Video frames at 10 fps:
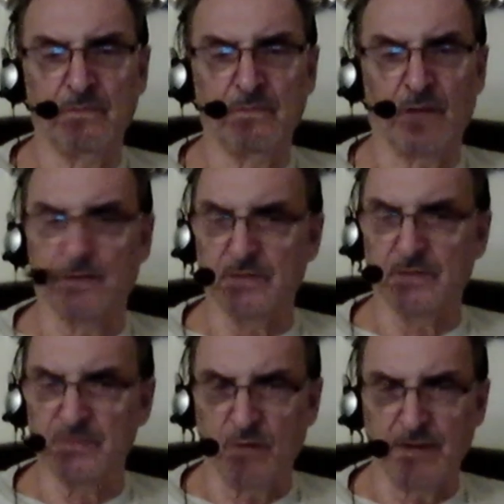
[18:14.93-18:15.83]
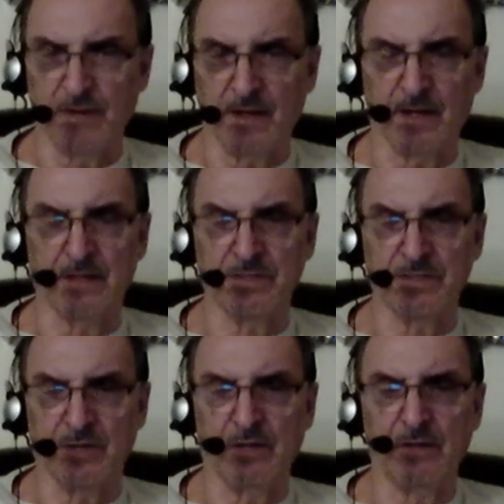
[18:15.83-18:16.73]
And the reason why that light is
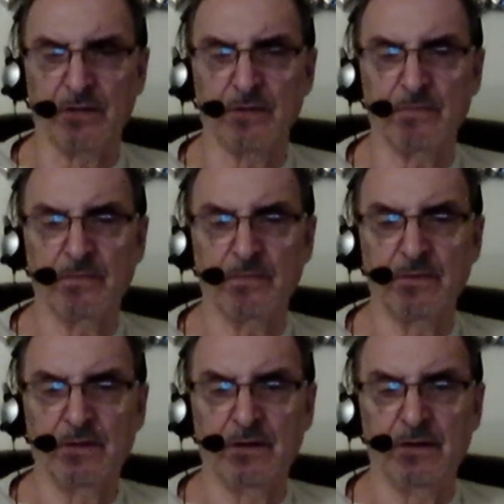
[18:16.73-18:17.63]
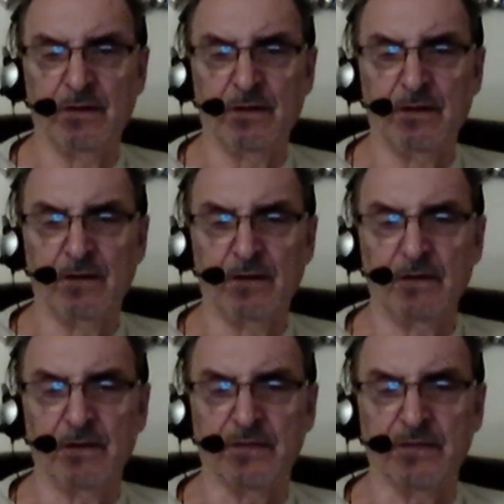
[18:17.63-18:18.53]
shone on them
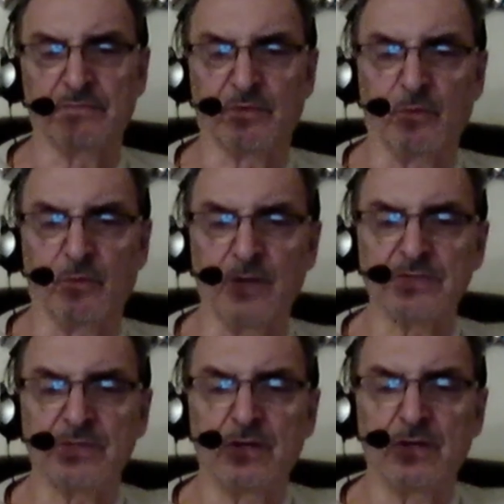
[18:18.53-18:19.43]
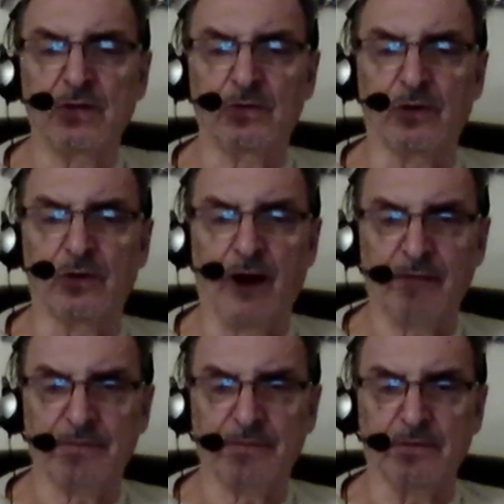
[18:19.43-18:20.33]
is for the ones who are
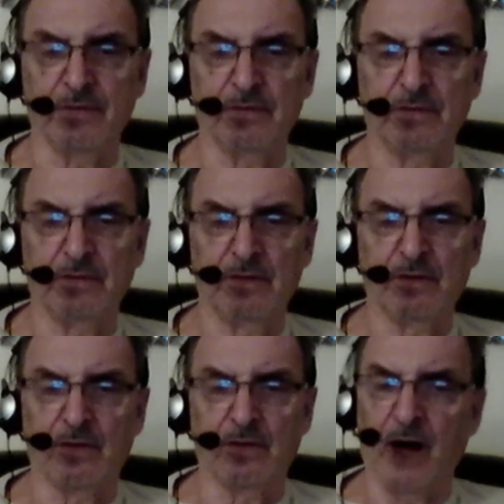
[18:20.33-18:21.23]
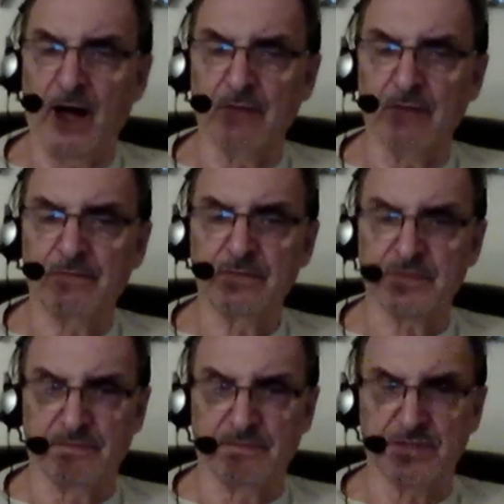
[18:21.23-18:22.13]
affluent, who have
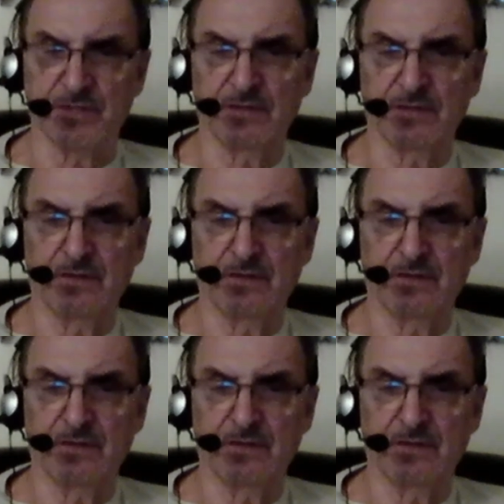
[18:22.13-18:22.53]
sufficient,